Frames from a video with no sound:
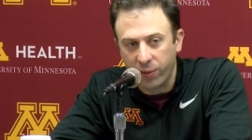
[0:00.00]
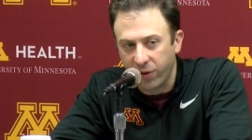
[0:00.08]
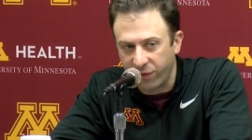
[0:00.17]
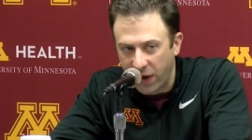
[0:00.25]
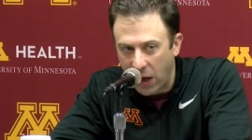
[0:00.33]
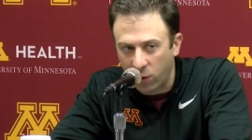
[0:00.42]
with
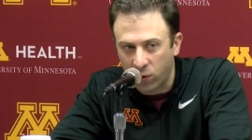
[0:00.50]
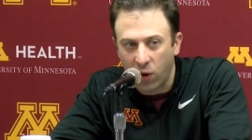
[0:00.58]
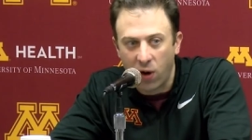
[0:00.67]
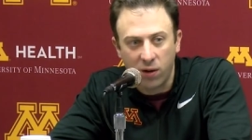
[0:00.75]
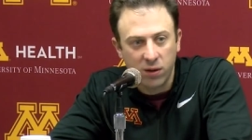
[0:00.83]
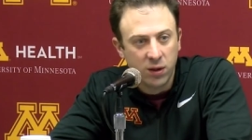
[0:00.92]
the foul
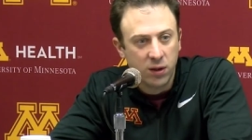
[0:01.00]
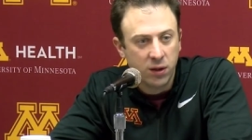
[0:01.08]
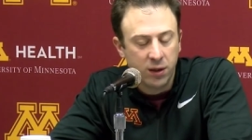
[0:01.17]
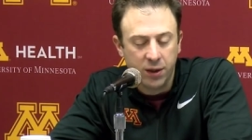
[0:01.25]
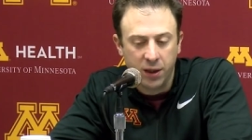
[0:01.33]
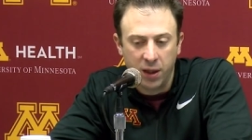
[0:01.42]
call.
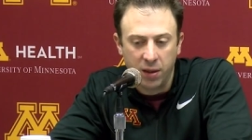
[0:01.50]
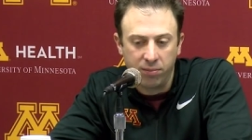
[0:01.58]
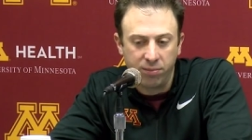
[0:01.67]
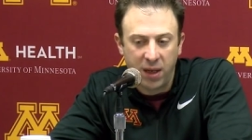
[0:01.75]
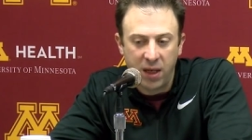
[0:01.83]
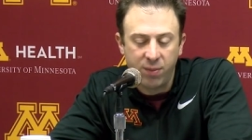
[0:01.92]

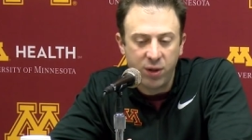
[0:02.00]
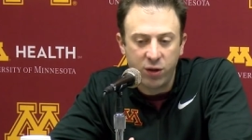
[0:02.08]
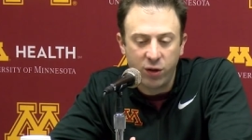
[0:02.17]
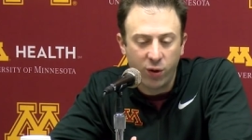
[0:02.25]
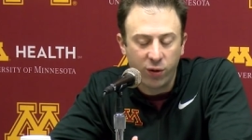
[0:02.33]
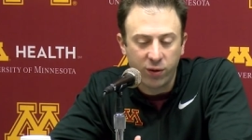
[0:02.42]
Maybe
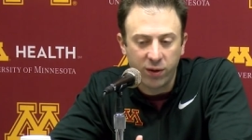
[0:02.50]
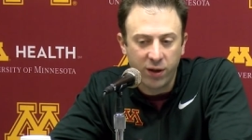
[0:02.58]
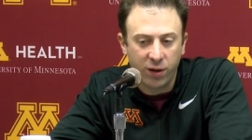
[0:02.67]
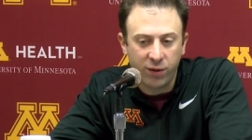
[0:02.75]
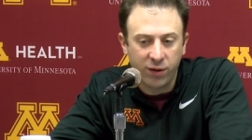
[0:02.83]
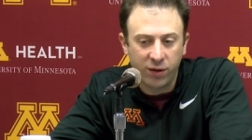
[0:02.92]
you don't, you
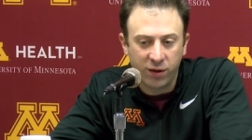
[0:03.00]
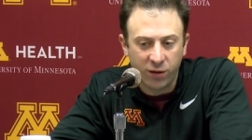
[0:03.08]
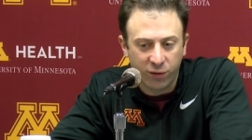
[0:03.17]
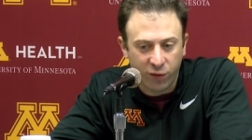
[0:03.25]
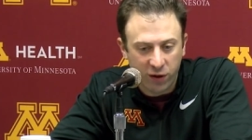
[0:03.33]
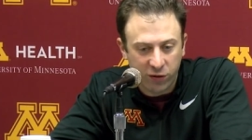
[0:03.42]
know, you're
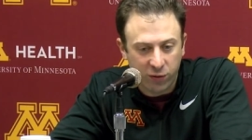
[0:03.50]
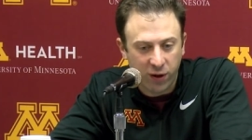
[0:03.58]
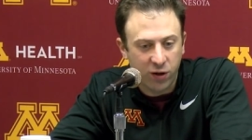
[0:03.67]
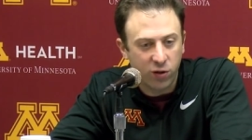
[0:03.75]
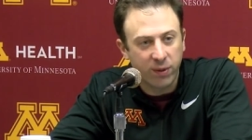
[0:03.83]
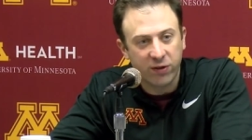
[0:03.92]

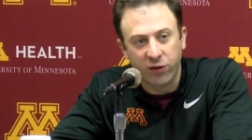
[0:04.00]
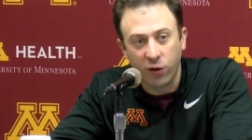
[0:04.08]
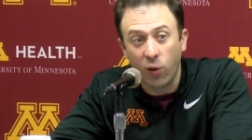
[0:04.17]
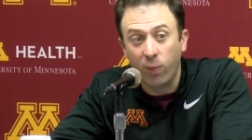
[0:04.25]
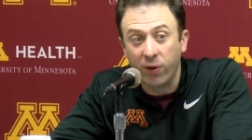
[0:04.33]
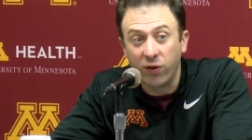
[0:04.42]
frustrated, you missed an
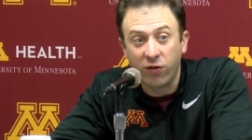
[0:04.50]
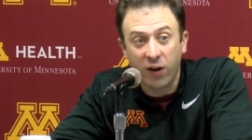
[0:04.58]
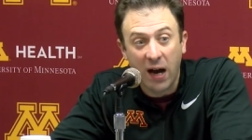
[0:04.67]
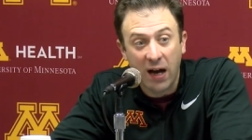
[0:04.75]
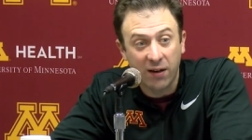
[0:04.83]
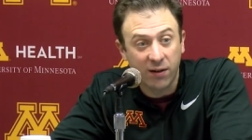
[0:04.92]
open
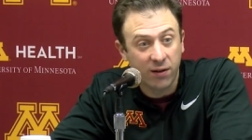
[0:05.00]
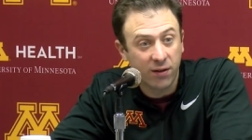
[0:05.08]
shot.